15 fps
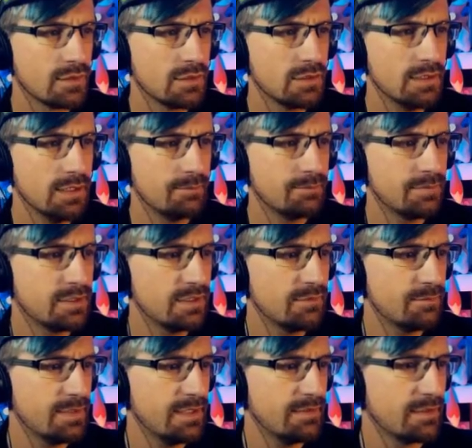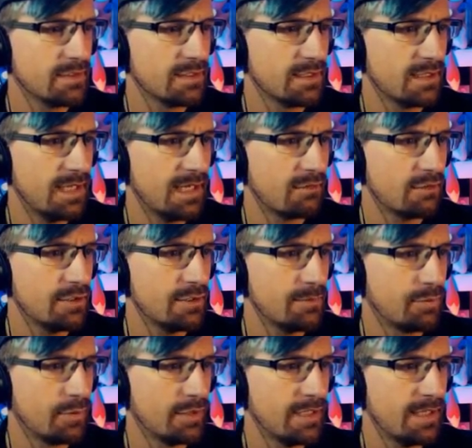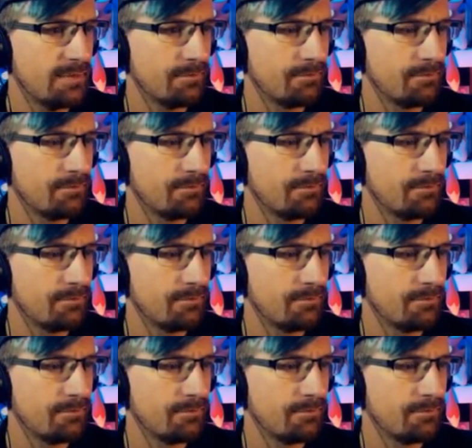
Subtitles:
Yep, give me the little arrow to point at.